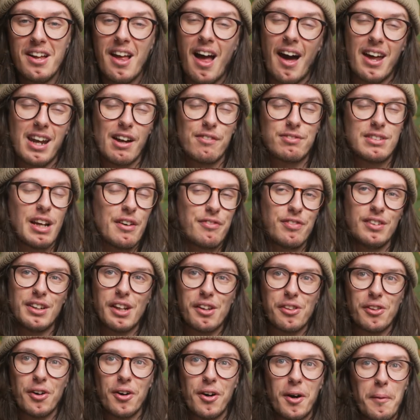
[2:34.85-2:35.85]
and I've definitely
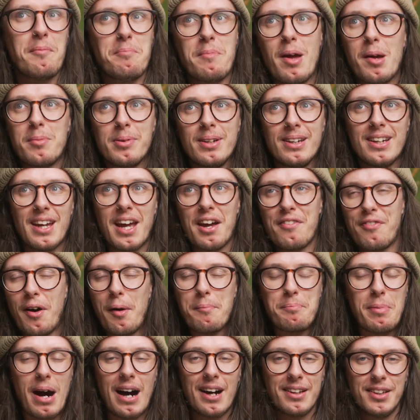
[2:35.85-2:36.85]
thought maybe if I
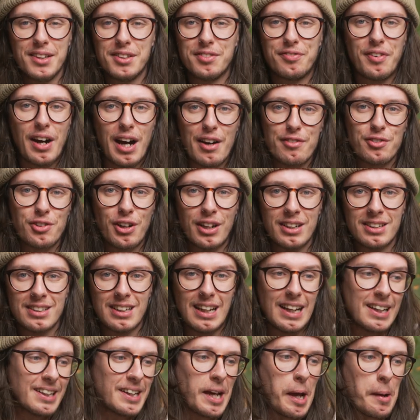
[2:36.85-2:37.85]
buy this $5 grand
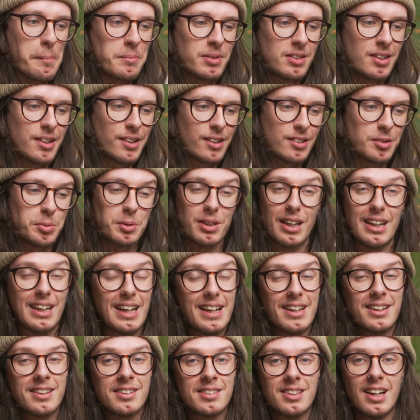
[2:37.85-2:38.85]
Leica M6 with a
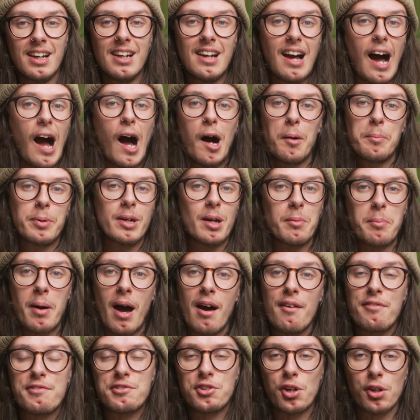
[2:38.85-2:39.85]
lens, I'll be a
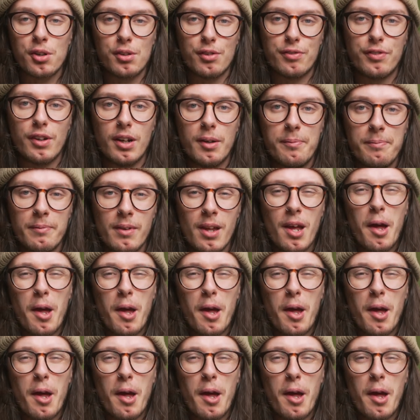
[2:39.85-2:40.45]
better photographer.